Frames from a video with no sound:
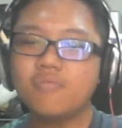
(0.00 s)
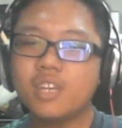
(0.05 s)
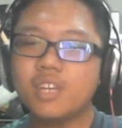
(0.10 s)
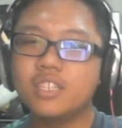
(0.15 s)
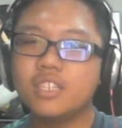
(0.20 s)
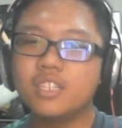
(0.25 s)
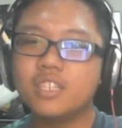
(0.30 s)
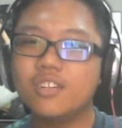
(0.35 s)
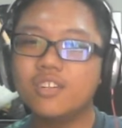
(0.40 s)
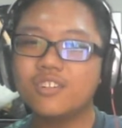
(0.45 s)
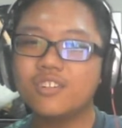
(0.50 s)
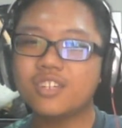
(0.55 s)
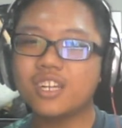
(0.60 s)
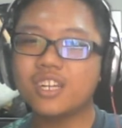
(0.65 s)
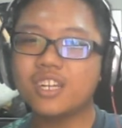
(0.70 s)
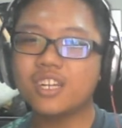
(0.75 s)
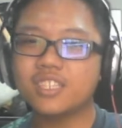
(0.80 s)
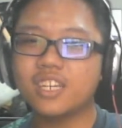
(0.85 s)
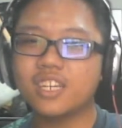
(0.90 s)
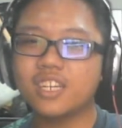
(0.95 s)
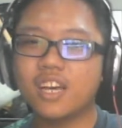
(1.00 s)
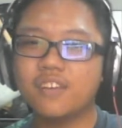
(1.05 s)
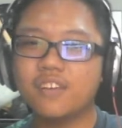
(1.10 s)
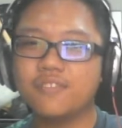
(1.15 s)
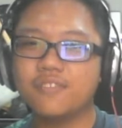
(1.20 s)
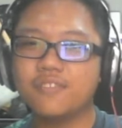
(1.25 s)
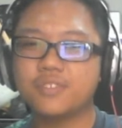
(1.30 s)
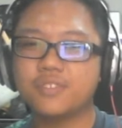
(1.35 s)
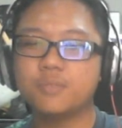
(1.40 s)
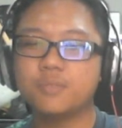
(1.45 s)
And they look like they
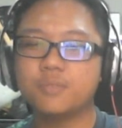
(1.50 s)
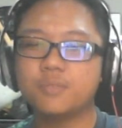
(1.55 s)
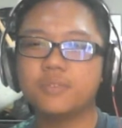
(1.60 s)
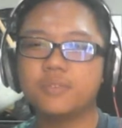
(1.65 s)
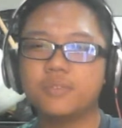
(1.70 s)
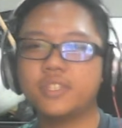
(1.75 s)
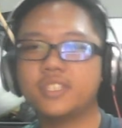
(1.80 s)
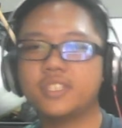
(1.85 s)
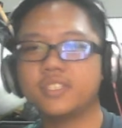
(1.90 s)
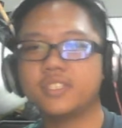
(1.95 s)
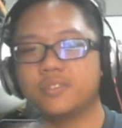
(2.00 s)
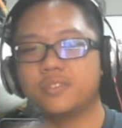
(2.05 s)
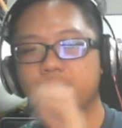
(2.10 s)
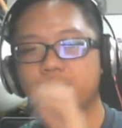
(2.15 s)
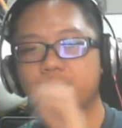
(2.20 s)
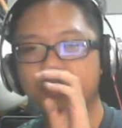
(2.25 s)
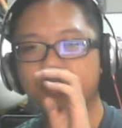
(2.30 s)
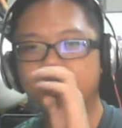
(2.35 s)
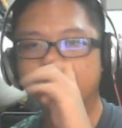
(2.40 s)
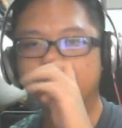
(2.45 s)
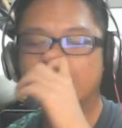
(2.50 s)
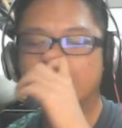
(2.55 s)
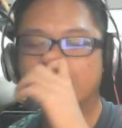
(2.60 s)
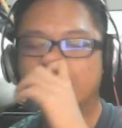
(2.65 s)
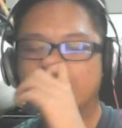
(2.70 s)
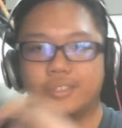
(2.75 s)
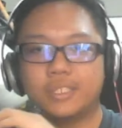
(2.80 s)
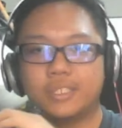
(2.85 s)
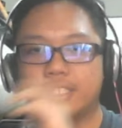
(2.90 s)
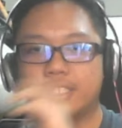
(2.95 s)
have human faces too, which is
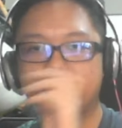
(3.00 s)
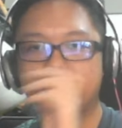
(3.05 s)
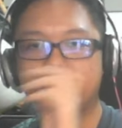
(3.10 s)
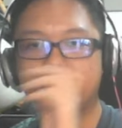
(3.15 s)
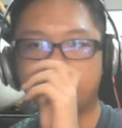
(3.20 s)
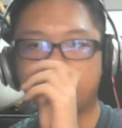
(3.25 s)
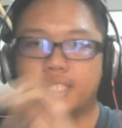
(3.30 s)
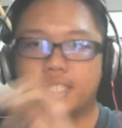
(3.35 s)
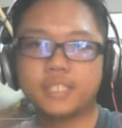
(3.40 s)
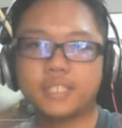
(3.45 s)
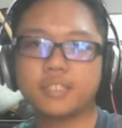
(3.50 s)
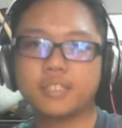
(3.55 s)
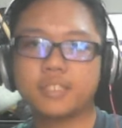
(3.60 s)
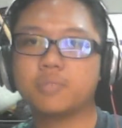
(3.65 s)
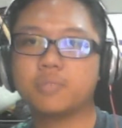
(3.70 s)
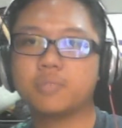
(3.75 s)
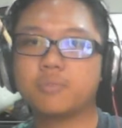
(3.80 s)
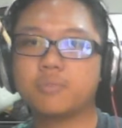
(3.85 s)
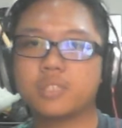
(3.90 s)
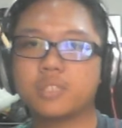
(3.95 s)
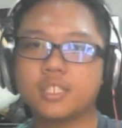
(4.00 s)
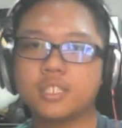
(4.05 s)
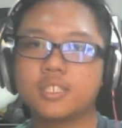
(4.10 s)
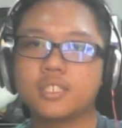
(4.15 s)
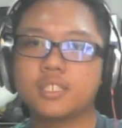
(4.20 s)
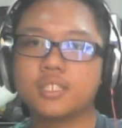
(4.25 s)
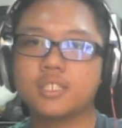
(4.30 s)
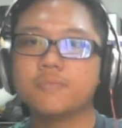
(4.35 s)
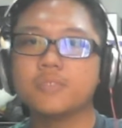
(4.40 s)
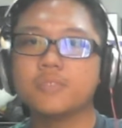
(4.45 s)
really surprising to me, because
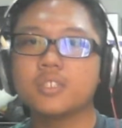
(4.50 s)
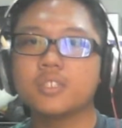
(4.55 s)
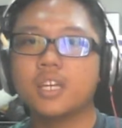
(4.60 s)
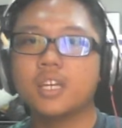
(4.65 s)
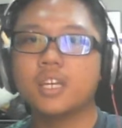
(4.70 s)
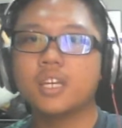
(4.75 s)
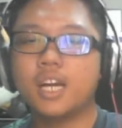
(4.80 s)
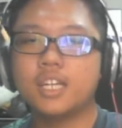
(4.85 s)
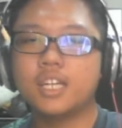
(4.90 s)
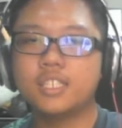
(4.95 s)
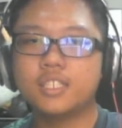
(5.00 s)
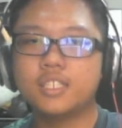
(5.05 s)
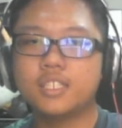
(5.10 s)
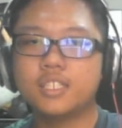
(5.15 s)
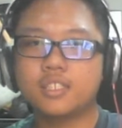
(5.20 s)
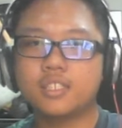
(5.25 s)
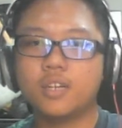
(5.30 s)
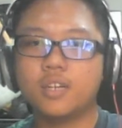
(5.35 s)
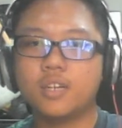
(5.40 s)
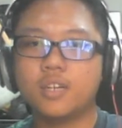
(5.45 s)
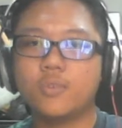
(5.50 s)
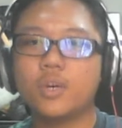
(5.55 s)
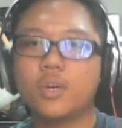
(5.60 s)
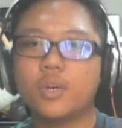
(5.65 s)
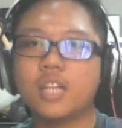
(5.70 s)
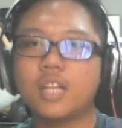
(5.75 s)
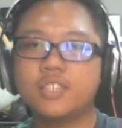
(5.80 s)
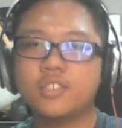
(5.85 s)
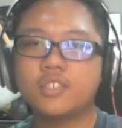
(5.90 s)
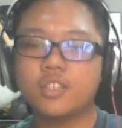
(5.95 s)
I
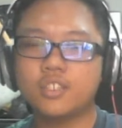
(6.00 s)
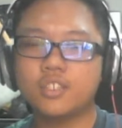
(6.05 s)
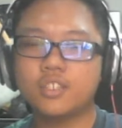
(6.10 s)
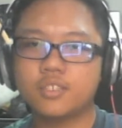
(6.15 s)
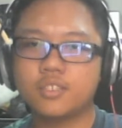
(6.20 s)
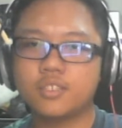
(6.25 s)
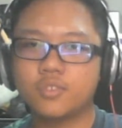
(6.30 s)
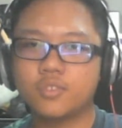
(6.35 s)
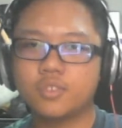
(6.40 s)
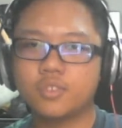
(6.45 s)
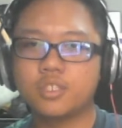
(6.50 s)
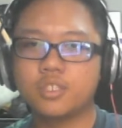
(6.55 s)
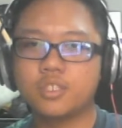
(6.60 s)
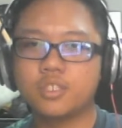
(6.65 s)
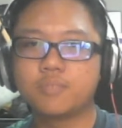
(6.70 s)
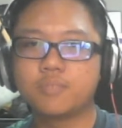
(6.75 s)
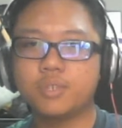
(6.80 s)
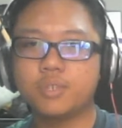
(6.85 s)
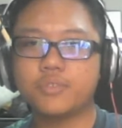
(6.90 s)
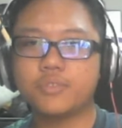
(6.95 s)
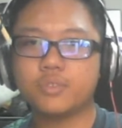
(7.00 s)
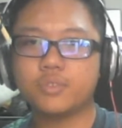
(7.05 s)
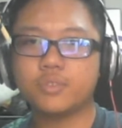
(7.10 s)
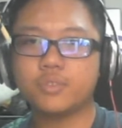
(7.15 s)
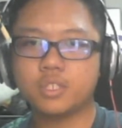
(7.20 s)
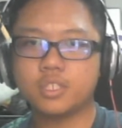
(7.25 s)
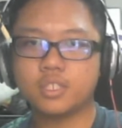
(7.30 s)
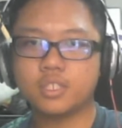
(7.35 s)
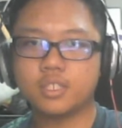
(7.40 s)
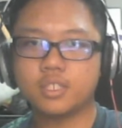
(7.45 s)
saw the sneak previews
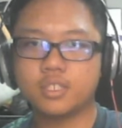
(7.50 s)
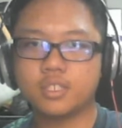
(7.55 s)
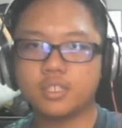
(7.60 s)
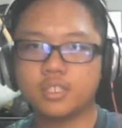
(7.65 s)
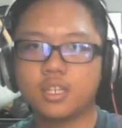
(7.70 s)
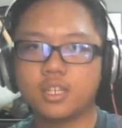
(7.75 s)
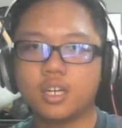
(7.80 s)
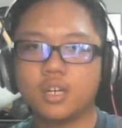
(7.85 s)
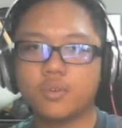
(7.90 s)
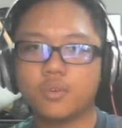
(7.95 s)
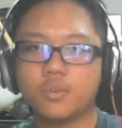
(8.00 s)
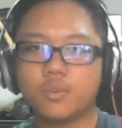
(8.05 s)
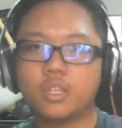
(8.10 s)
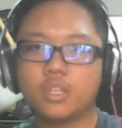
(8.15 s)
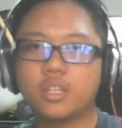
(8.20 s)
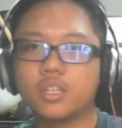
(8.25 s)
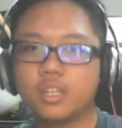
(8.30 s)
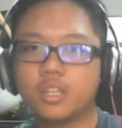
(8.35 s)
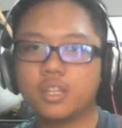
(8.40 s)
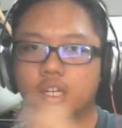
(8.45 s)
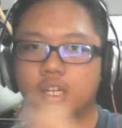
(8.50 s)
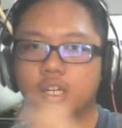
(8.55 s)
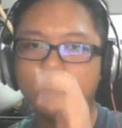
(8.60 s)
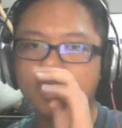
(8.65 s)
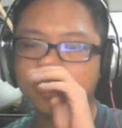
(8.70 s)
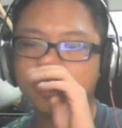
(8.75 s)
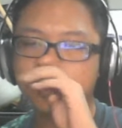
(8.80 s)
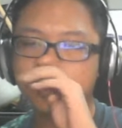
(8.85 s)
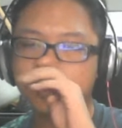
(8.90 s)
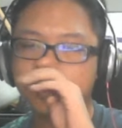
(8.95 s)
with these, with the
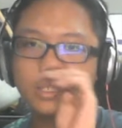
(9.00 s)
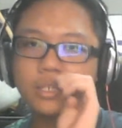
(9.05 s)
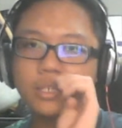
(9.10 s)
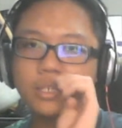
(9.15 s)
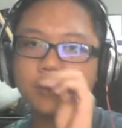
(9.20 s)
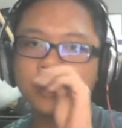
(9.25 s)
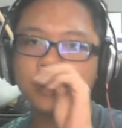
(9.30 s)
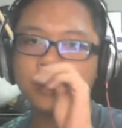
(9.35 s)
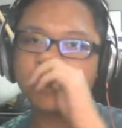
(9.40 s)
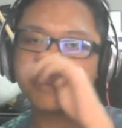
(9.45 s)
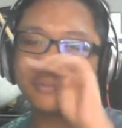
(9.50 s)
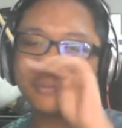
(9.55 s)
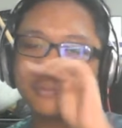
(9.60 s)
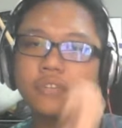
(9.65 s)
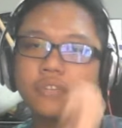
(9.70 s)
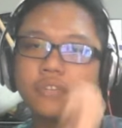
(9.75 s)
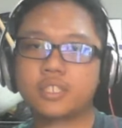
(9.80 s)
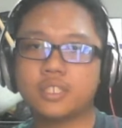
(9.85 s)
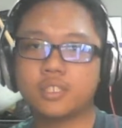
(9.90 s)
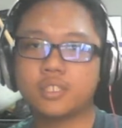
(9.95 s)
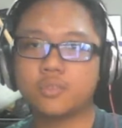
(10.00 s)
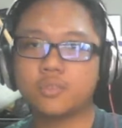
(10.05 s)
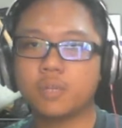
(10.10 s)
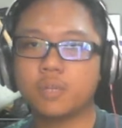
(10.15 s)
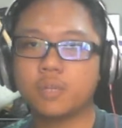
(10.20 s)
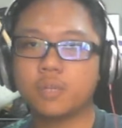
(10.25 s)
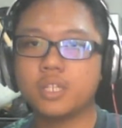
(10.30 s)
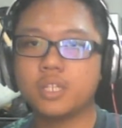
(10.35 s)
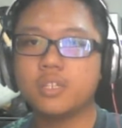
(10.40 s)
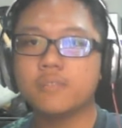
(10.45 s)
girls with the human faces as
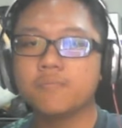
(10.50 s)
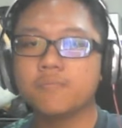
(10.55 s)
well, but